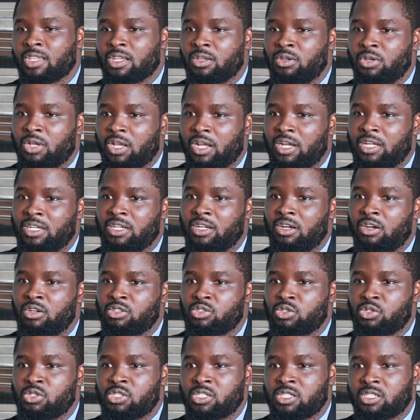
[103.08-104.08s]
you can
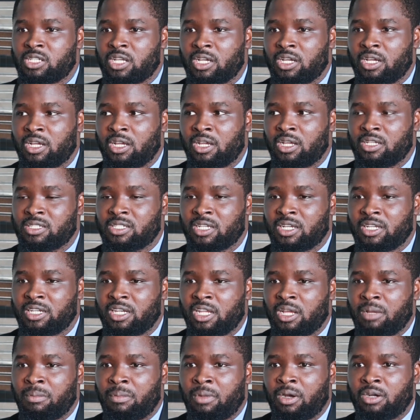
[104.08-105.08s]
also uh,
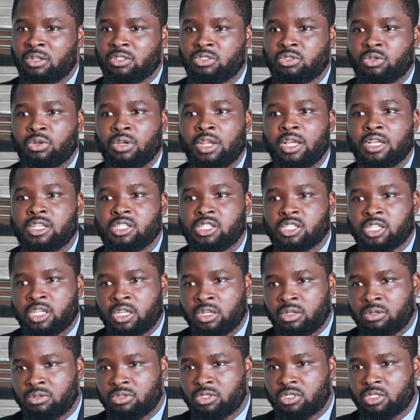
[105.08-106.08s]
send them out to learn
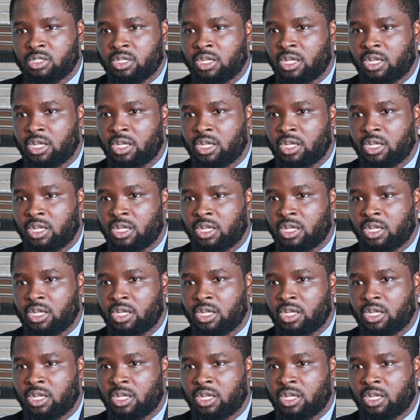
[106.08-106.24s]
skills.